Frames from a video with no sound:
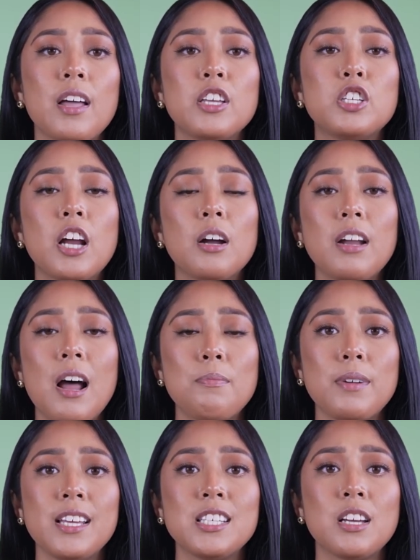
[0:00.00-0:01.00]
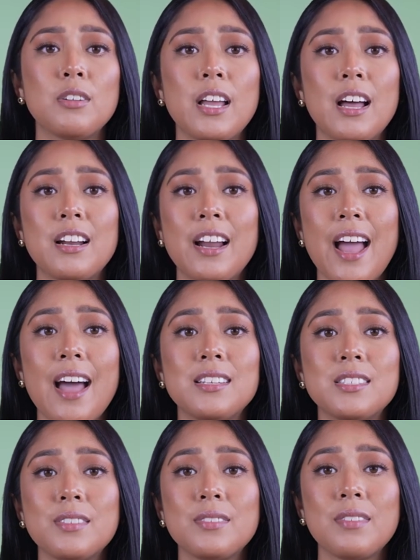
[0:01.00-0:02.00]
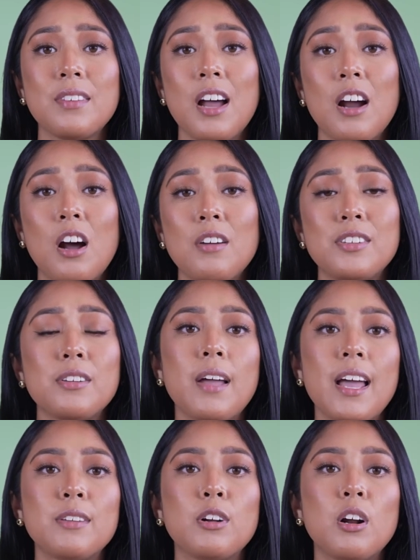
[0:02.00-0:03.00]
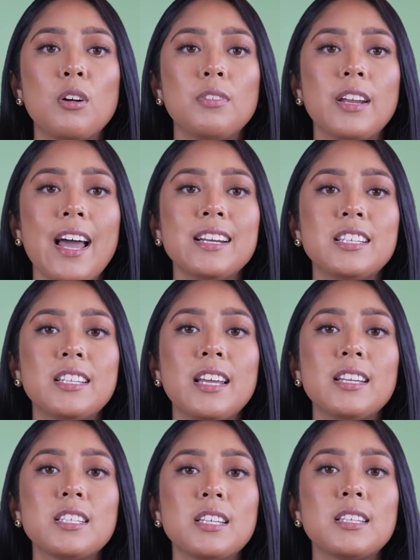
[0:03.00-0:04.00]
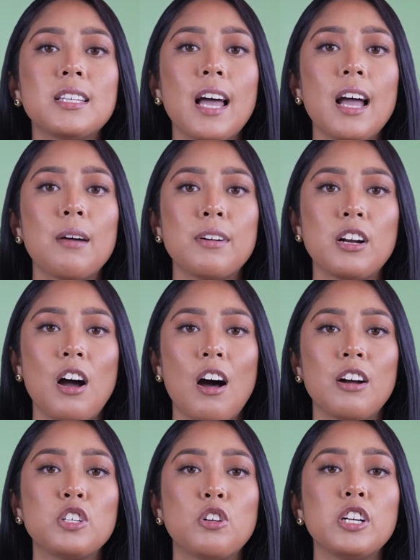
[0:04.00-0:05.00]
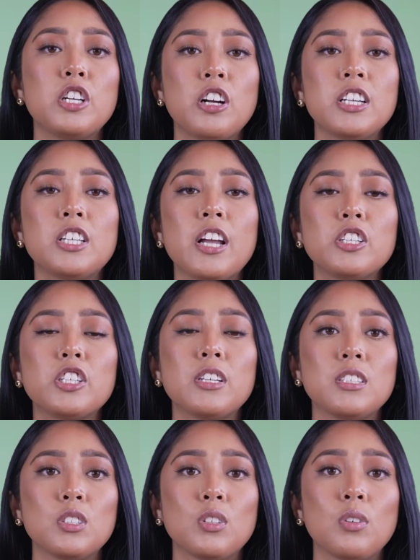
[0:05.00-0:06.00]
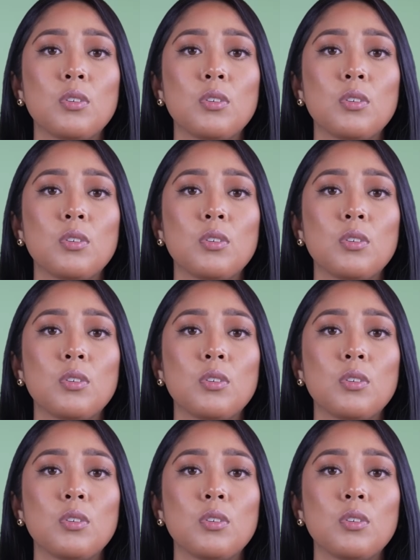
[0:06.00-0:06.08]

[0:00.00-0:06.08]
Shell companies, on the other hand, are often paper-only entities set up in offshore jurisdictions.